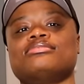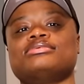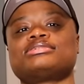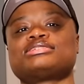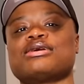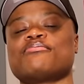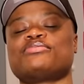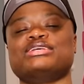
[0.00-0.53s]

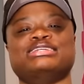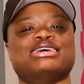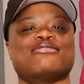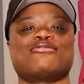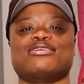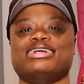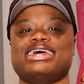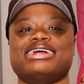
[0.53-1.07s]
something
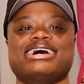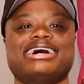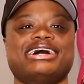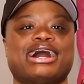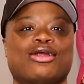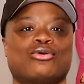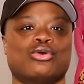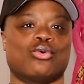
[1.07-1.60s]
different.
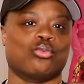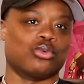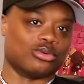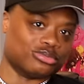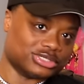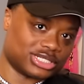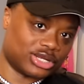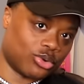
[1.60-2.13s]
I don't know
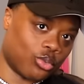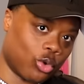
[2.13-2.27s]
what was in the